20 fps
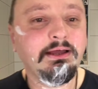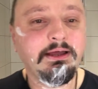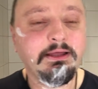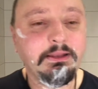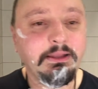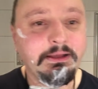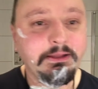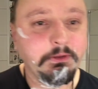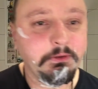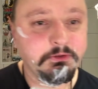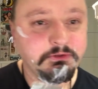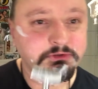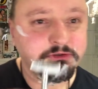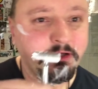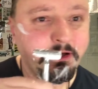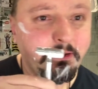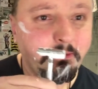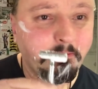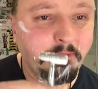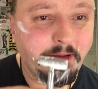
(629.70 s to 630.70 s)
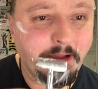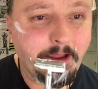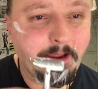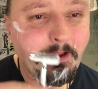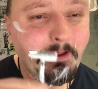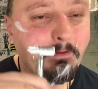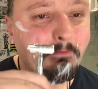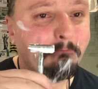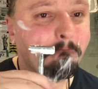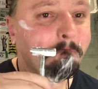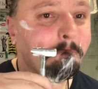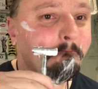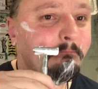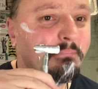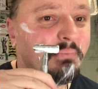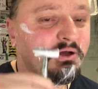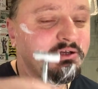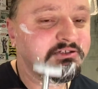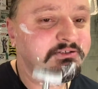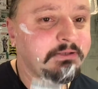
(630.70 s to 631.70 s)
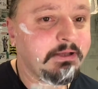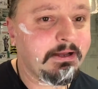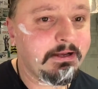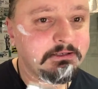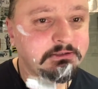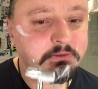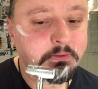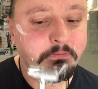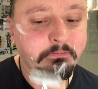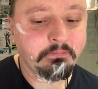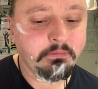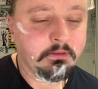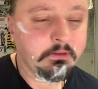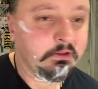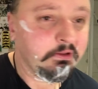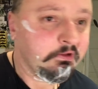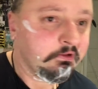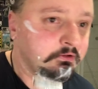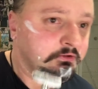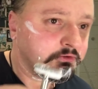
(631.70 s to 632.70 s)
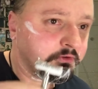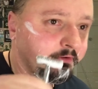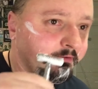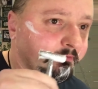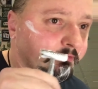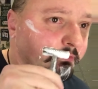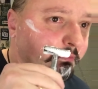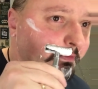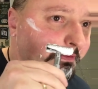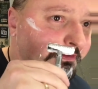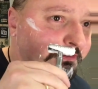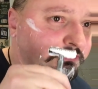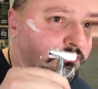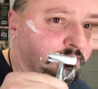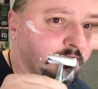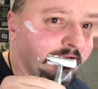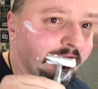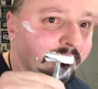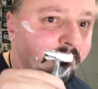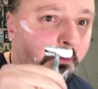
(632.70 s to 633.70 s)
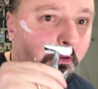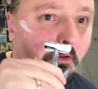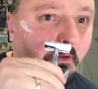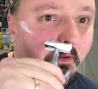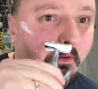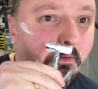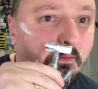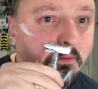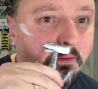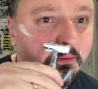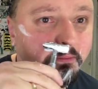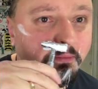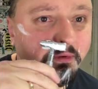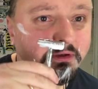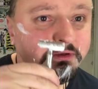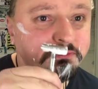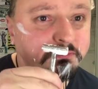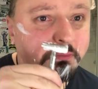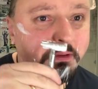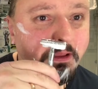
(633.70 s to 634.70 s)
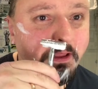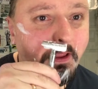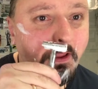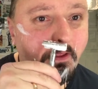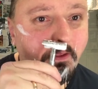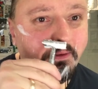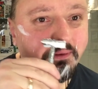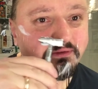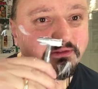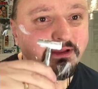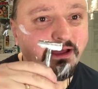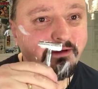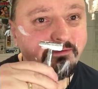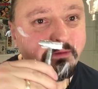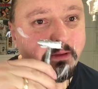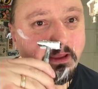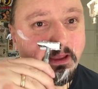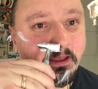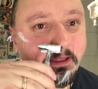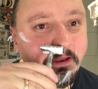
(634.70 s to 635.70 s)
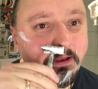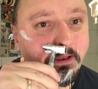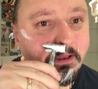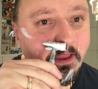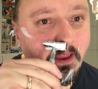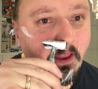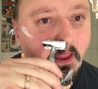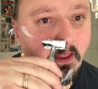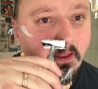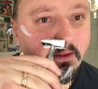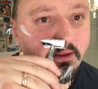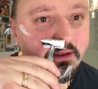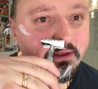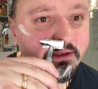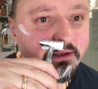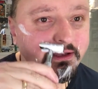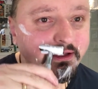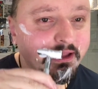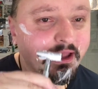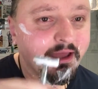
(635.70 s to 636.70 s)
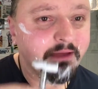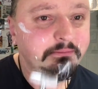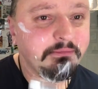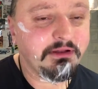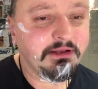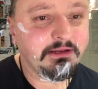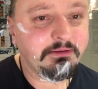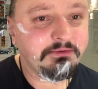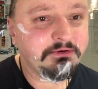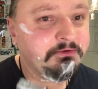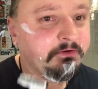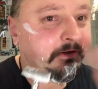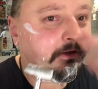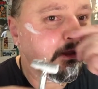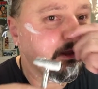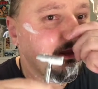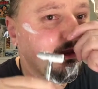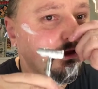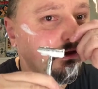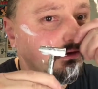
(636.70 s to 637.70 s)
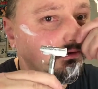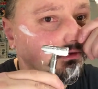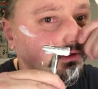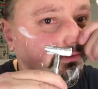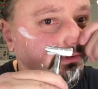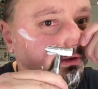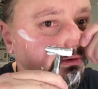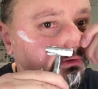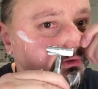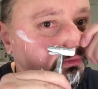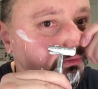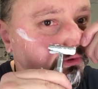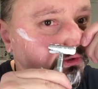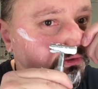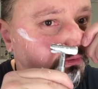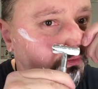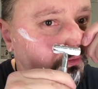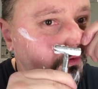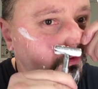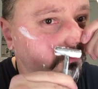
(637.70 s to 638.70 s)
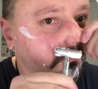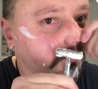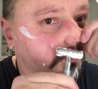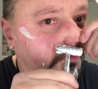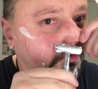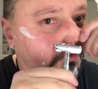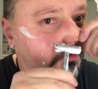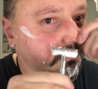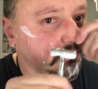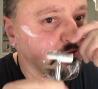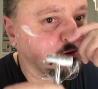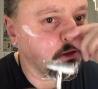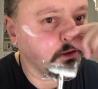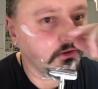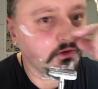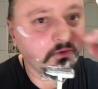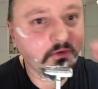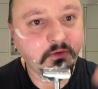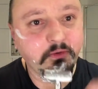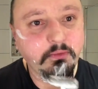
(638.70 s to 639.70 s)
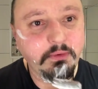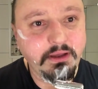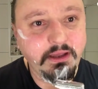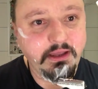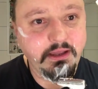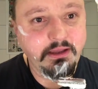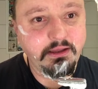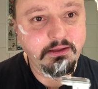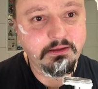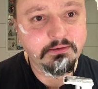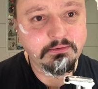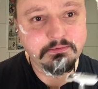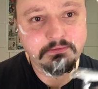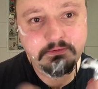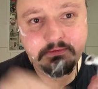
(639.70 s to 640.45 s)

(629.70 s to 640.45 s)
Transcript: And I don't shave my mustache. If you want to shave, you must be navigated. Can be a little bit tricky. Sometimes you must move your nose out of the way,